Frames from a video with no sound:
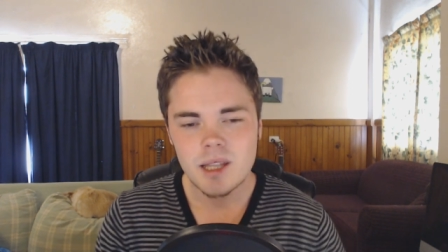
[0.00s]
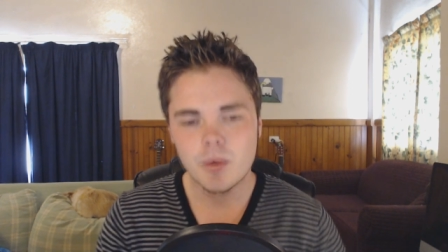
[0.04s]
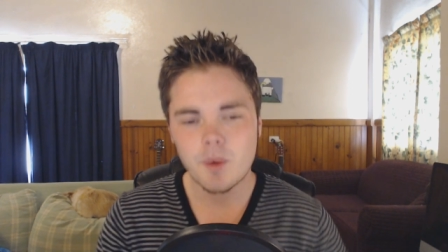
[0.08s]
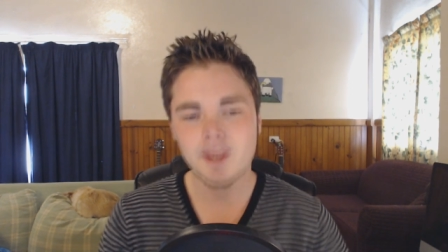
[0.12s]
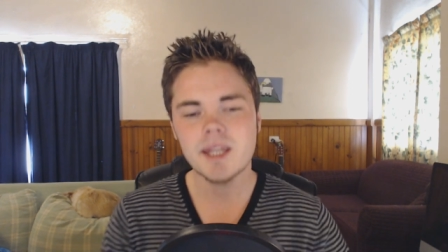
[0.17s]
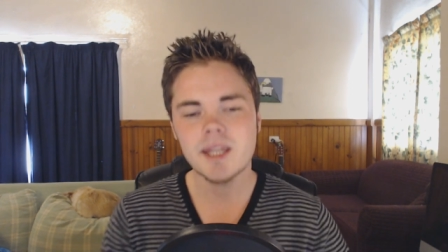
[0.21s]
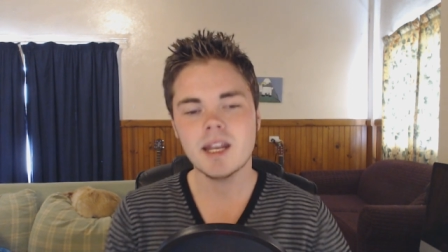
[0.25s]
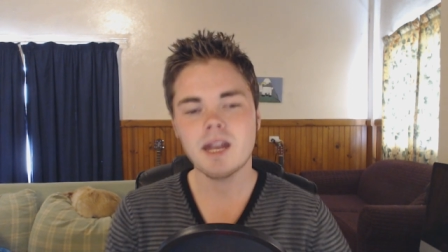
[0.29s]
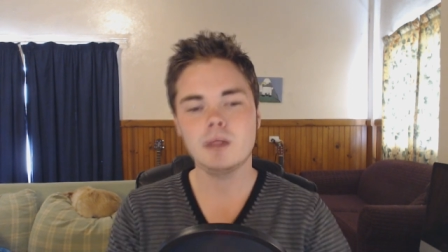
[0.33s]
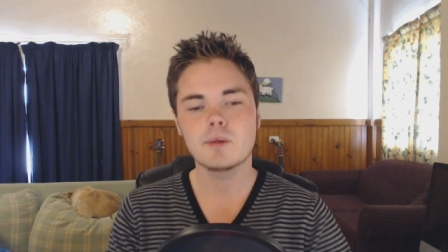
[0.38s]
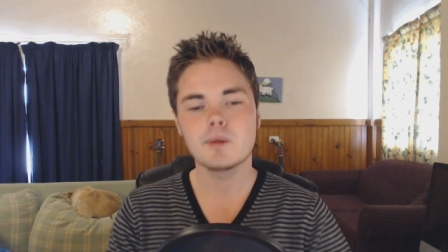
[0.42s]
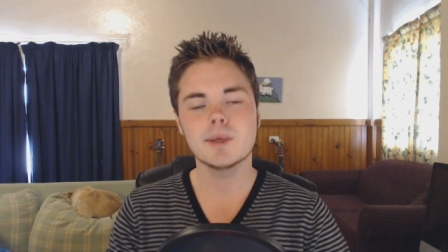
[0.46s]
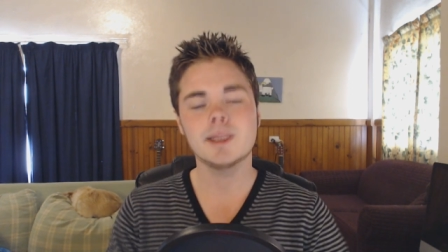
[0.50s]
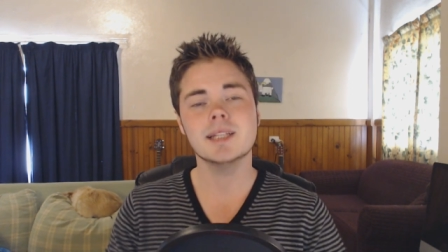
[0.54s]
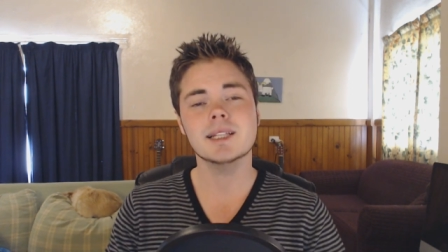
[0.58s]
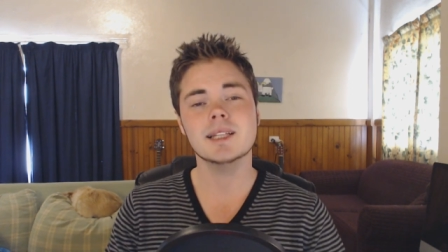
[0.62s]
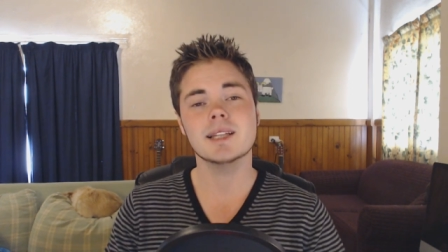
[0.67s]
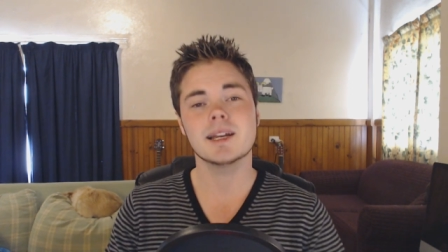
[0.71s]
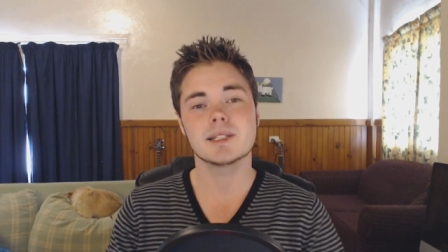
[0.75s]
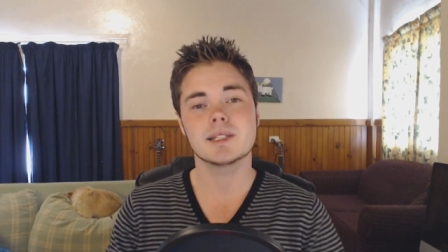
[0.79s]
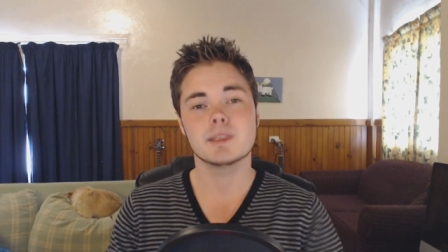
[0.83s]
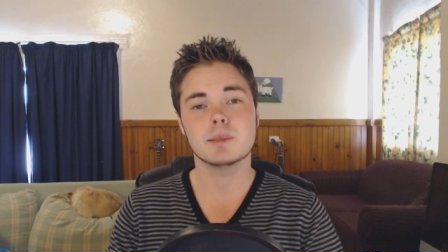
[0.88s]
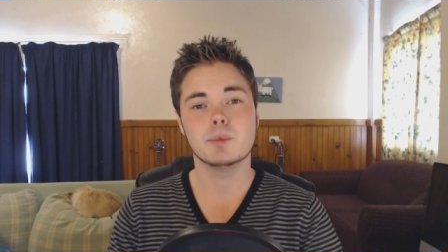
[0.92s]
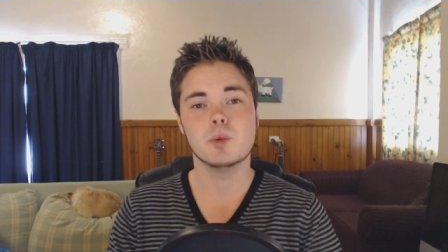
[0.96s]
The one that I
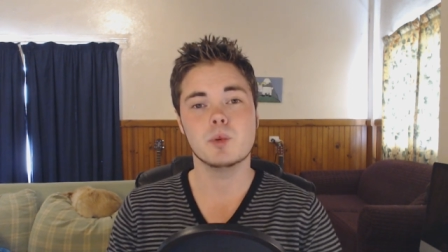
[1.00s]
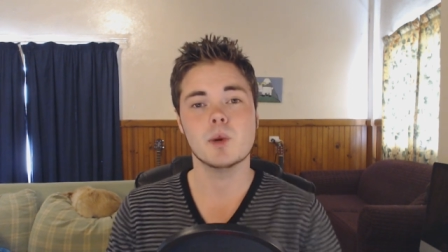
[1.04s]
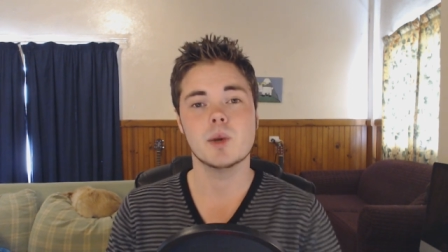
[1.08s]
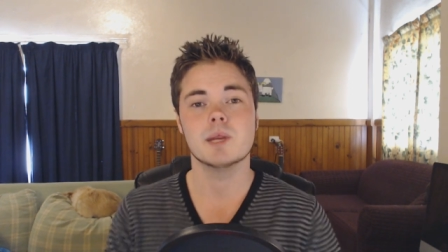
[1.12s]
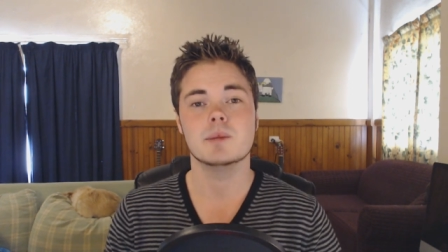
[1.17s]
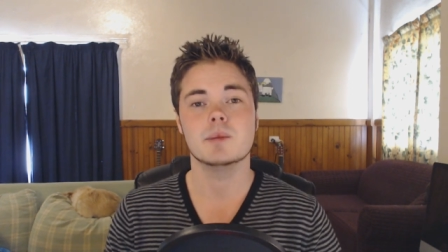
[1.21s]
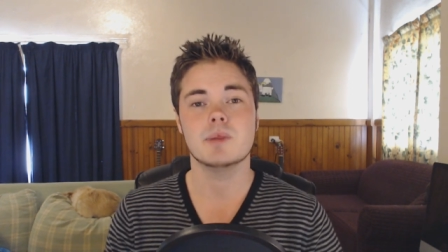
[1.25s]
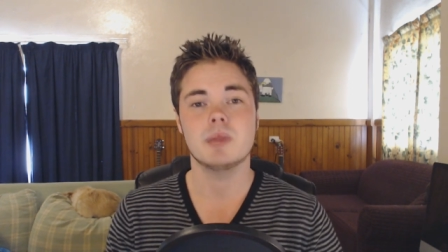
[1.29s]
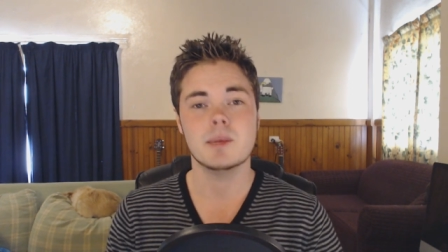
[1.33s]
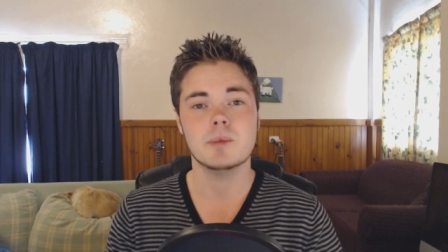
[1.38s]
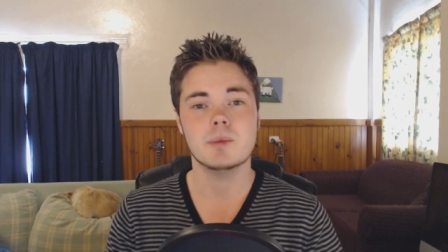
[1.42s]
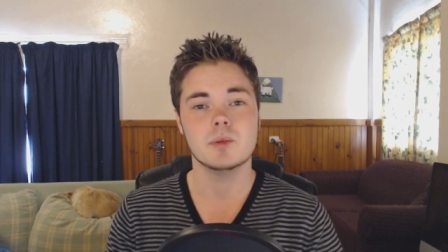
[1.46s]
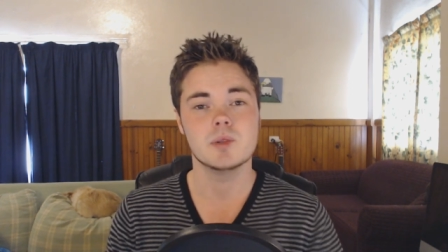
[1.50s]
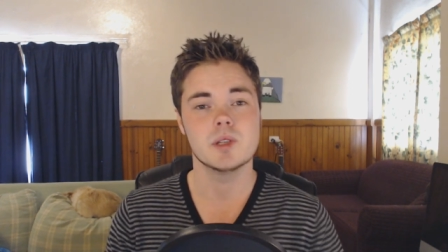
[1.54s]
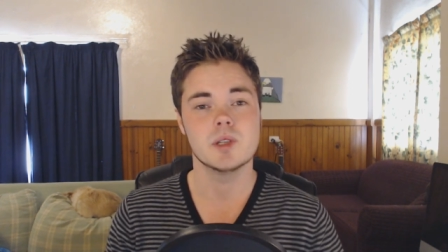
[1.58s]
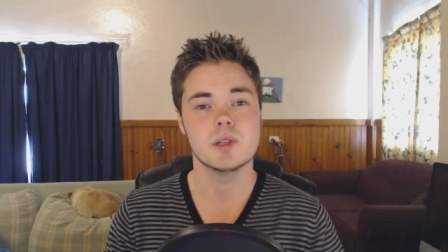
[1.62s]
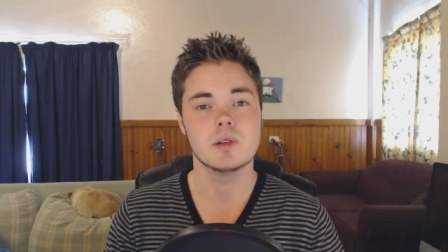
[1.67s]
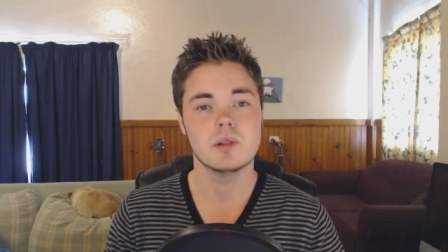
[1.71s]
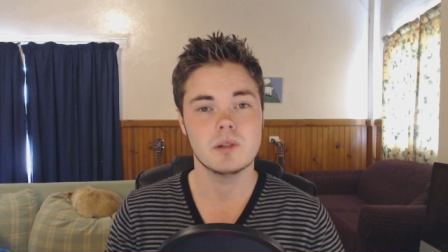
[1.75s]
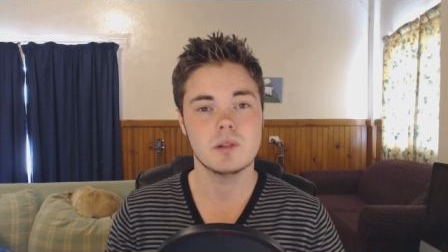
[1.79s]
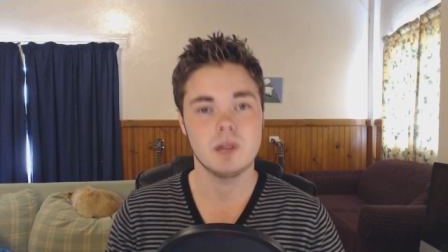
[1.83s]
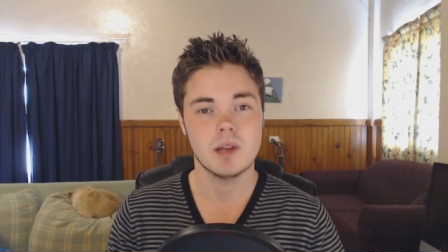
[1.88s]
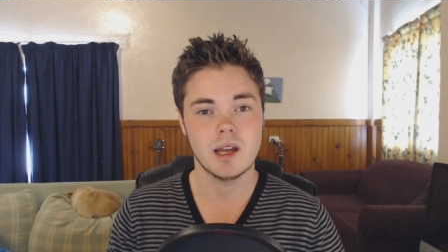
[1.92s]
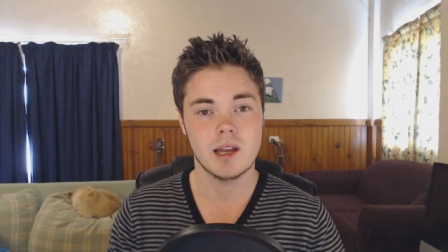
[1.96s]
really like to point people
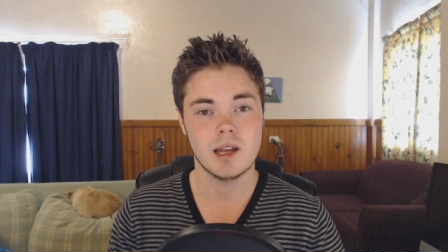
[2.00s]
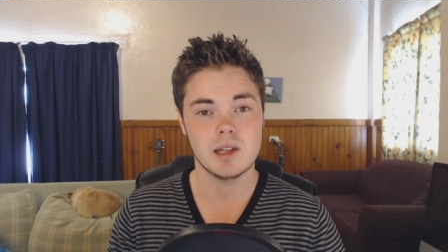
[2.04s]
to,